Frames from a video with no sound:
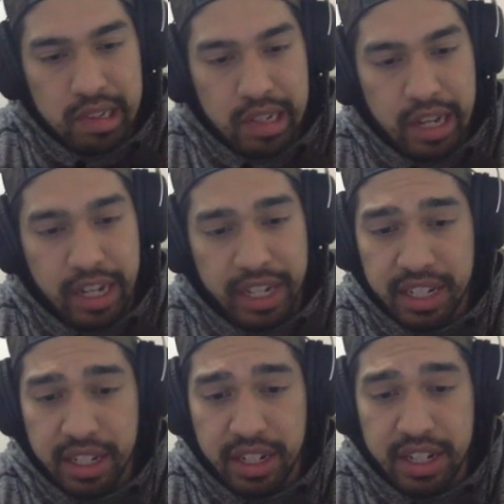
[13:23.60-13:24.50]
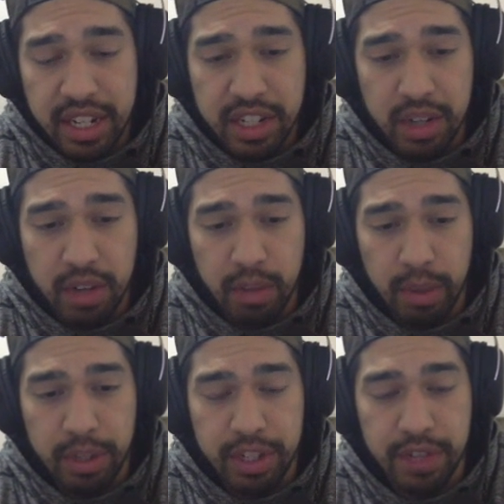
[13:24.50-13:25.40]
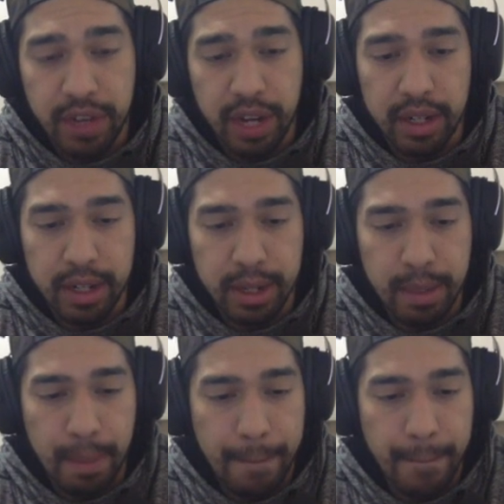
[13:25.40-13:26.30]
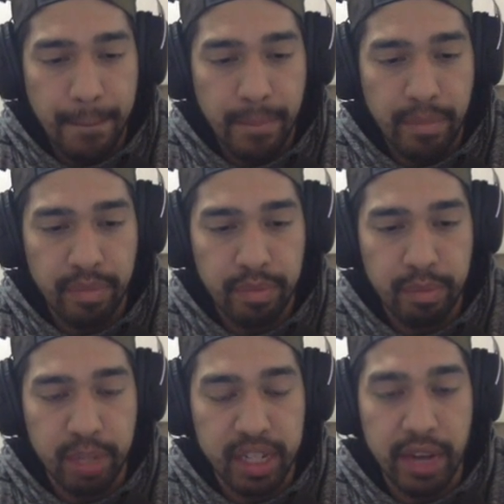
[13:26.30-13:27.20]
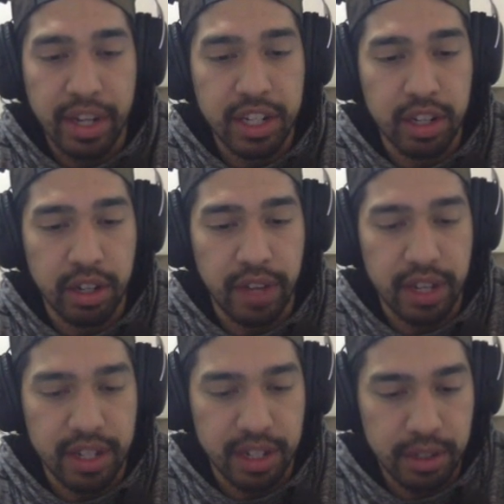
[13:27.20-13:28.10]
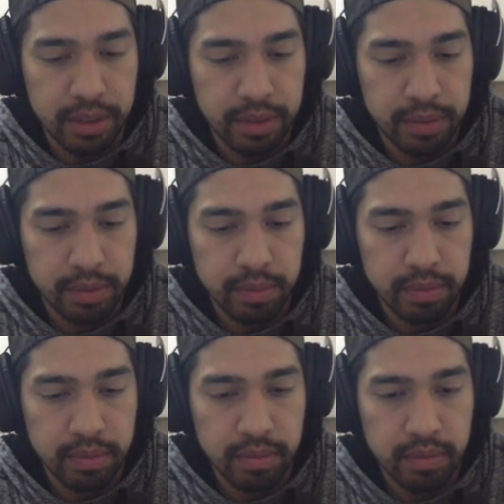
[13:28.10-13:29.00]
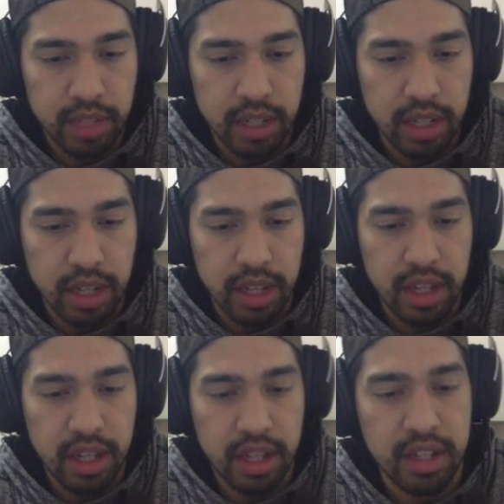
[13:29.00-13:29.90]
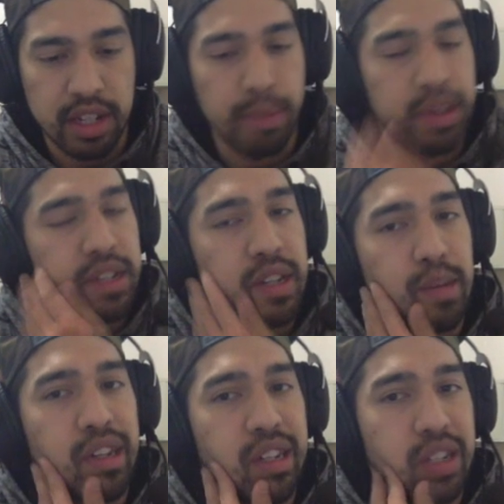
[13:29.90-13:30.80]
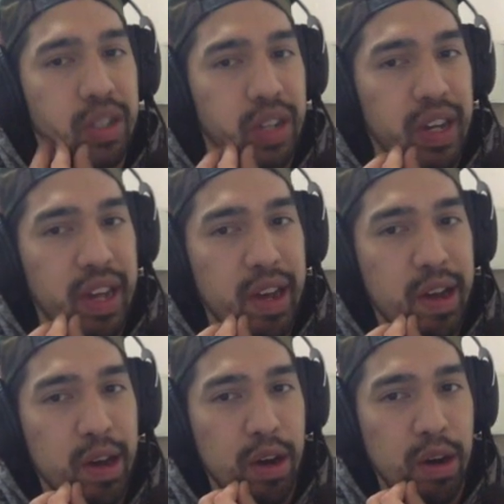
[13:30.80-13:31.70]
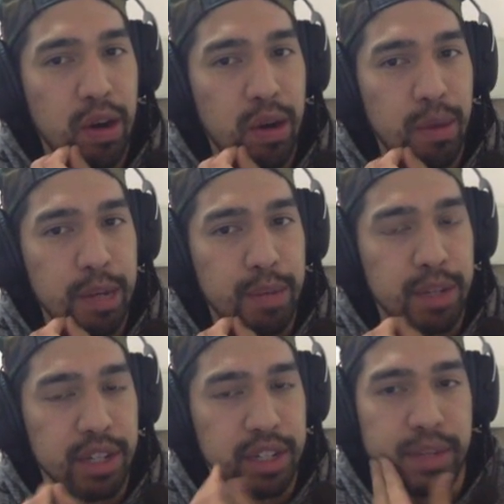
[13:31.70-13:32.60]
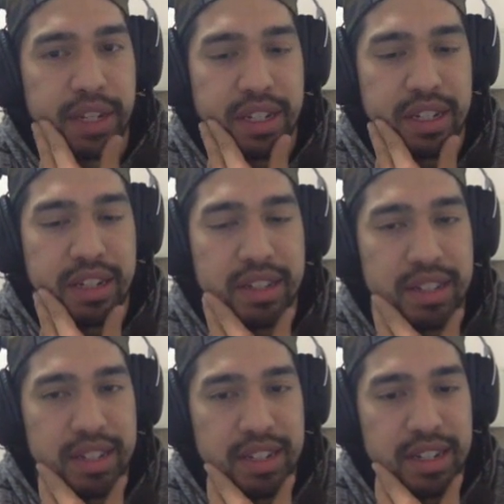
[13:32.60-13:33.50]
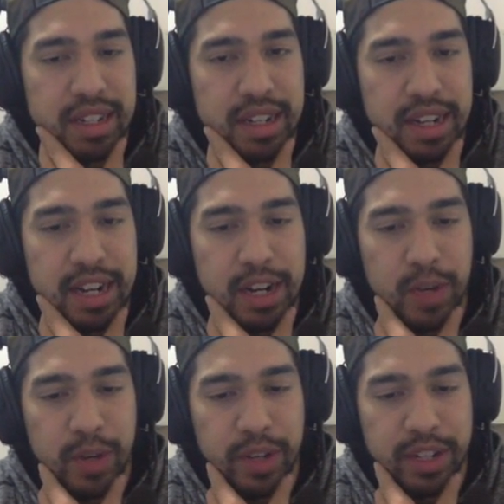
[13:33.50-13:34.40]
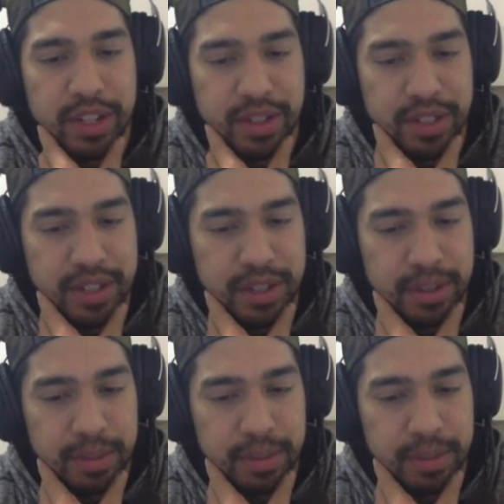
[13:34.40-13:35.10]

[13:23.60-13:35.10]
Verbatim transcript: And he takes, he decides to go over me, which is fine, um, because now I can start advancing. And then this happens, and I'm like, okay, now I'm in a predicament. How are we going to do this?